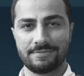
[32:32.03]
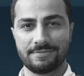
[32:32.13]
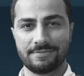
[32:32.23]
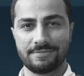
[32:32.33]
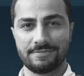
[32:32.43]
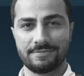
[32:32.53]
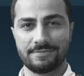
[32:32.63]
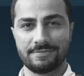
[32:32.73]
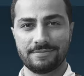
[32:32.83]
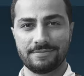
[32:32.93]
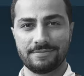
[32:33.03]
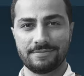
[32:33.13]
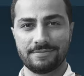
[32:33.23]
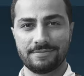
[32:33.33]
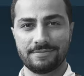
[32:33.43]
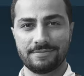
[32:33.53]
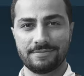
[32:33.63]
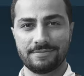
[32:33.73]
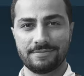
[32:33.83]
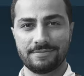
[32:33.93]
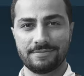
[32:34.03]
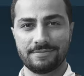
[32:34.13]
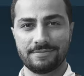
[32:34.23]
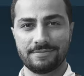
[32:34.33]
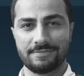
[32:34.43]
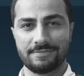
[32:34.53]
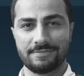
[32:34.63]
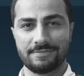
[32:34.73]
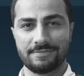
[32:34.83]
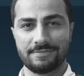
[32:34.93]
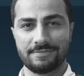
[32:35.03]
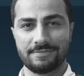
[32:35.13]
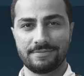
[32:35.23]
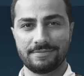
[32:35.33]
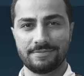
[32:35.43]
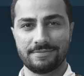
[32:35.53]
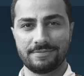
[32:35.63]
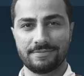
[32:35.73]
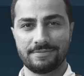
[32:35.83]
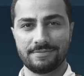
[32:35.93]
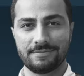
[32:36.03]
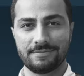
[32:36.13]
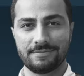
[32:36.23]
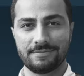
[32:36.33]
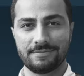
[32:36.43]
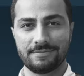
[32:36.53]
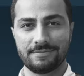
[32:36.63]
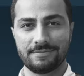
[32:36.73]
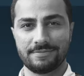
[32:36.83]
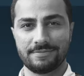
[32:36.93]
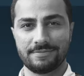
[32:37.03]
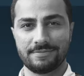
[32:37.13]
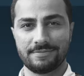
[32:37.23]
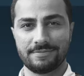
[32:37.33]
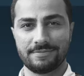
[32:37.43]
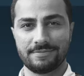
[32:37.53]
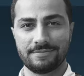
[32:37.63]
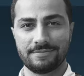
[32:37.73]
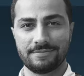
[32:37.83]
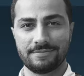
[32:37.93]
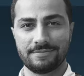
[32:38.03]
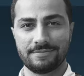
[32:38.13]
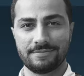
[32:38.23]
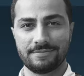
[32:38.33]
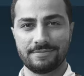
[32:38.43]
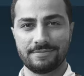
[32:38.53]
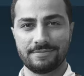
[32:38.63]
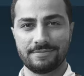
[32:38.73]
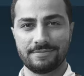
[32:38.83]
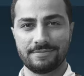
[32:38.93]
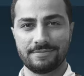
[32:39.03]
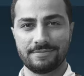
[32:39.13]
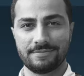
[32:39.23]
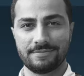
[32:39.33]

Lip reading: This is a still picture; no speech is visible.